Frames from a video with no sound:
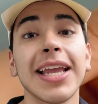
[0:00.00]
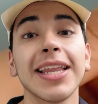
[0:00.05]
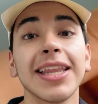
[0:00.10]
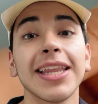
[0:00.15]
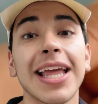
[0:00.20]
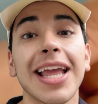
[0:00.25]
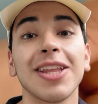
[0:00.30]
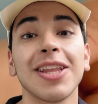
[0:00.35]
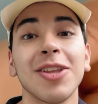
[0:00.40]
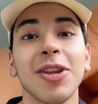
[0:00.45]

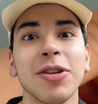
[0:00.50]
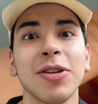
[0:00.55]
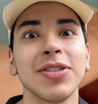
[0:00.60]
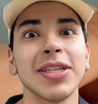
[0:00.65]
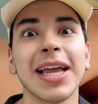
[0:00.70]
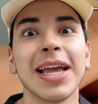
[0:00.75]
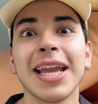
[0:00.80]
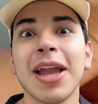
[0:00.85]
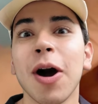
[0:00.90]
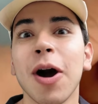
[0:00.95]
Then
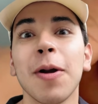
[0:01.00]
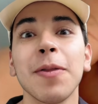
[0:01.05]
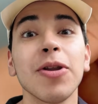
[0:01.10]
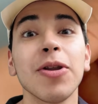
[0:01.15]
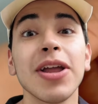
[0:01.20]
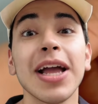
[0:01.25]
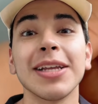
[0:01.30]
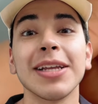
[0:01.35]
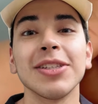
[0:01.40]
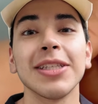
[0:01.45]
use an
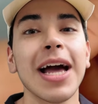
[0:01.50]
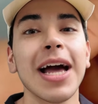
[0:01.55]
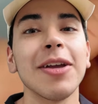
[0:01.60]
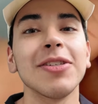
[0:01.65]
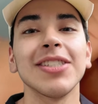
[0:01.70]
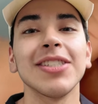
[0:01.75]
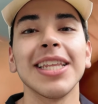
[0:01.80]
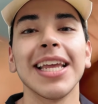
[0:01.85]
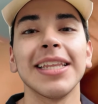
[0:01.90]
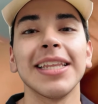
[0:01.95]
overlock style
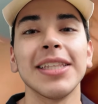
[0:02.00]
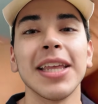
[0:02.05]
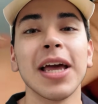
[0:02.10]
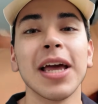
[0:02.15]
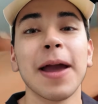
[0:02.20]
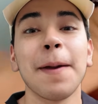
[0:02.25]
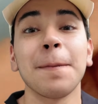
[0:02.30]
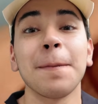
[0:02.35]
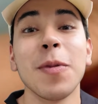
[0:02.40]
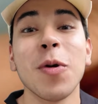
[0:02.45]
stitch,
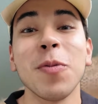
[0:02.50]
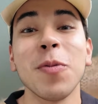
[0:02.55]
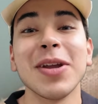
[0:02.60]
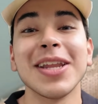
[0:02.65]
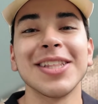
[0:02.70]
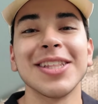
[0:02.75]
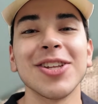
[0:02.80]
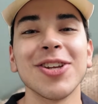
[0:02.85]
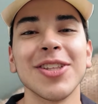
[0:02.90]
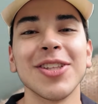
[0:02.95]

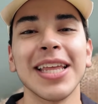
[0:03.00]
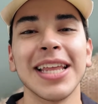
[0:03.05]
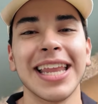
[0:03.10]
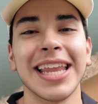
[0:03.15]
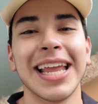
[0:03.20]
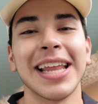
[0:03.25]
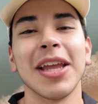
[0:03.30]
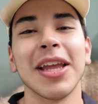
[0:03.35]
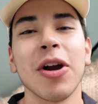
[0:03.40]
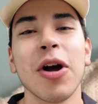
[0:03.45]
moving through the
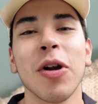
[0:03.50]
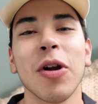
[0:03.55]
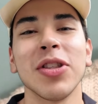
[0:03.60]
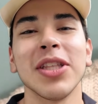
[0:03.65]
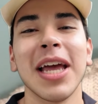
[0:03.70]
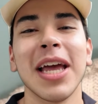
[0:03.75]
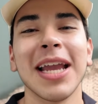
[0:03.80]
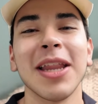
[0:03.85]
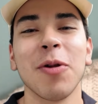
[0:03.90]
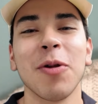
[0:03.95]
knit
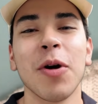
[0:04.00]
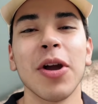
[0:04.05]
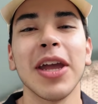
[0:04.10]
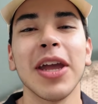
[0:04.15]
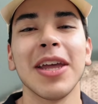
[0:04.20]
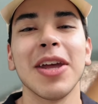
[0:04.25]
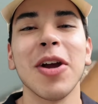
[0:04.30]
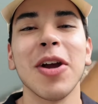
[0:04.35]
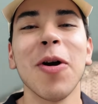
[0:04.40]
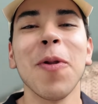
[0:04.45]
holes and
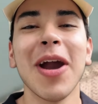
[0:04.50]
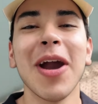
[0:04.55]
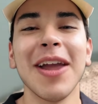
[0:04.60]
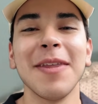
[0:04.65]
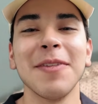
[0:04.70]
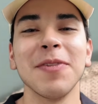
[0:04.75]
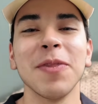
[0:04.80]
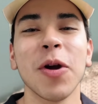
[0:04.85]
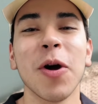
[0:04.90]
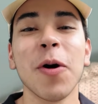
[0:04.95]
working your way
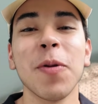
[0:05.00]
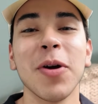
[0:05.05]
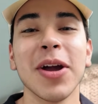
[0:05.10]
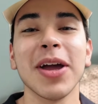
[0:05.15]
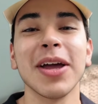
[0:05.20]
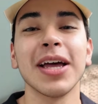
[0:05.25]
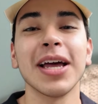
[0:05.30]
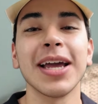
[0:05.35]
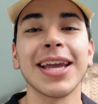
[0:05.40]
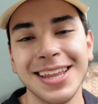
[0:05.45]

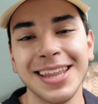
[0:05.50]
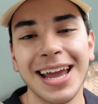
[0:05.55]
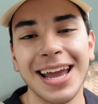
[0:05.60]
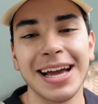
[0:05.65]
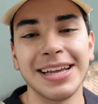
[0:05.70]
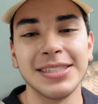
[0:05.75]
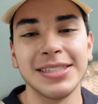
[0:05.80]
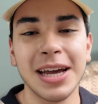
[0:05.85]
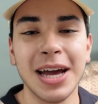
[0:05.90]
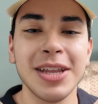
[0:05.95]
forward.
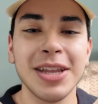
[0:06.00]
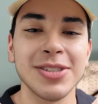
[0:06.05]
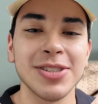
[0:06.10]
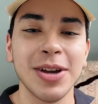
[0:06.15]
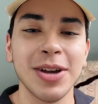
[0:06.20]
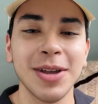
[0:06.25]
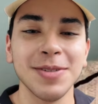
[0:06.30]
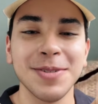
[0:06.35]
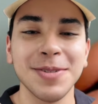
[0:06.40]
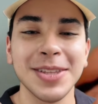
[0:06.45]
Next,
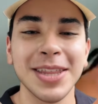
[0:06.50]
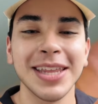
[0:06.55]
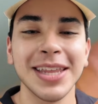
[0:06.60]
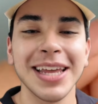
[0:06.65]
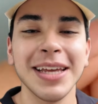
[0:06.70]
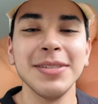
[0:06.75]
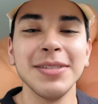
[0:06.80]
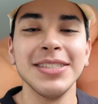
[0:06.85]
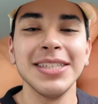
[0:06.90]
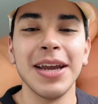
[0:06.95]
start from the
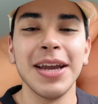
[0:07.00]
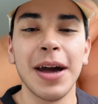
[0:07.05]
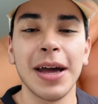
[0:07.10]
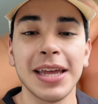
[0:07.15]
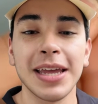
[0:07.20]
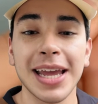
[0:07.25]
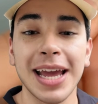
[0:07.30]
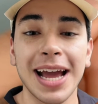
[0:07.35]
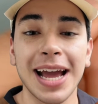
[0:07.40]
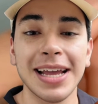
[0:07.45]
left
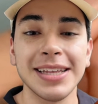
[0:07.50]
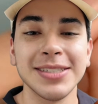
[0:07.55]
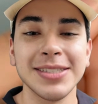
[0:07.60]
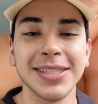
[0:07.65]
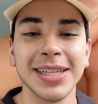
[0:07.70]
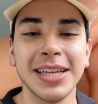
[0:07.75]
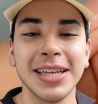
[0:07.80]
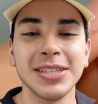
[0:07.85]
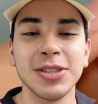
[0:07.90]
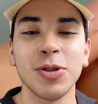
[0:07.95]
side and
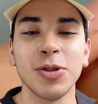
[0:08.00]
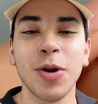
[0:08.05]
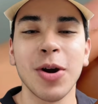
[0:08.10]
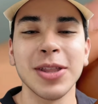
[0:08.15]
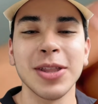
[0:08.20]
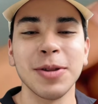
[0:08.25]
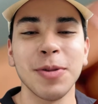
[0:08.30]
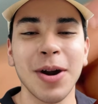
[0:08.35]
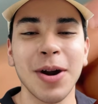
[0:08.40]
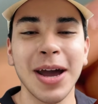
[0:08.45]
stitch toward
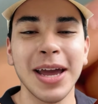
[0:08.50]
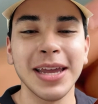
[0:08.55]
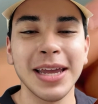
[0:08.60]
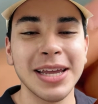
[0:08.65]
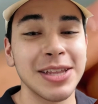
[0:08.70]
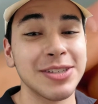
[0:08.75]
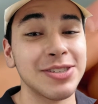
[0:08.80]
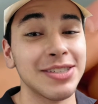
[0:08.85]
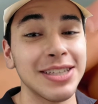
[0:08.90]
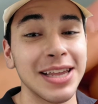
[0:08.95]
the right,
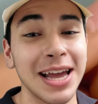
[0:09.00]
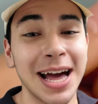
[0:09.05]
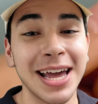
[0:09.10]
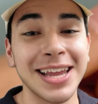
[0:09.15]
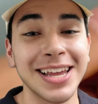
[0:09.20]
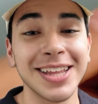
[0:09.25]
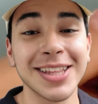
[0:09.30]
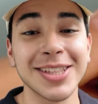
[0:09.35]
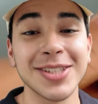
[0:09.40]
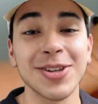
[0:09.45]

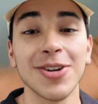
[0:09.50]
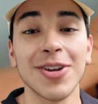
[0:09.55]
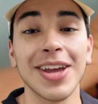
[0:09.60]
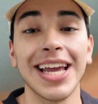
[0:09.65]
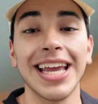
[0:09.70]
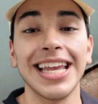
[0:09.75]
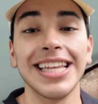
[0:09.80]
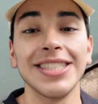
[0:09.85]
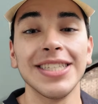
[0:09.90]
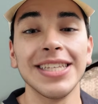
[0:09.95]
sliding through
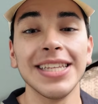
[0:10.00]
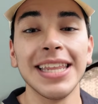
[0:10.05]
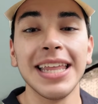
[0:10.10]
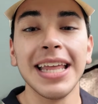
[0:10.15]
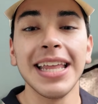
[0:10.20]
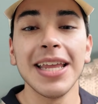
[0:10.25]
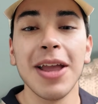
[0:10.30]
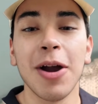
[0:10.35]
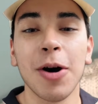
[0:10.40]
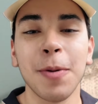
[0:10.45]
each
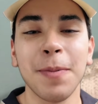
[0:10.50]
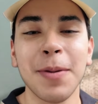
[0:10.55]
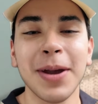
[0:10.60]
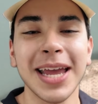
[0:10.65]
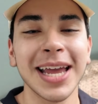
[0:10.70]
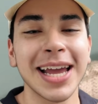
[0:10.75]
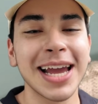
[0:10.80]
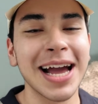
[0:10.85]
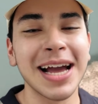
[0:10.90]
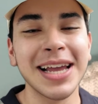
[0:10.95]
knit
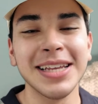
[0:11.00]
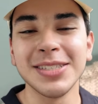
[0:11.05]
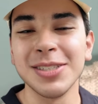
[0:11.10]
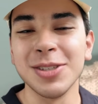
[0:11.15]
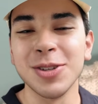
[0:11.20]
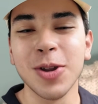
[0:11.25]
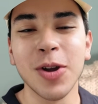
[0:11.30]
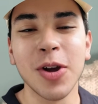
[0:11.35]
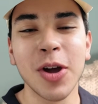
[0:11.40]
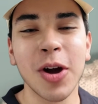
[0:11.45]
opening as
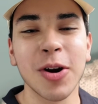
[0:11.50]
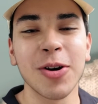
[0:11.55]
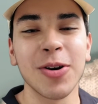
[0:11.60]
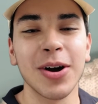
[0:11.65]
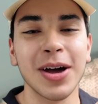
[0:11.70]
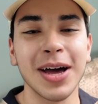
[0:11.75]
you go.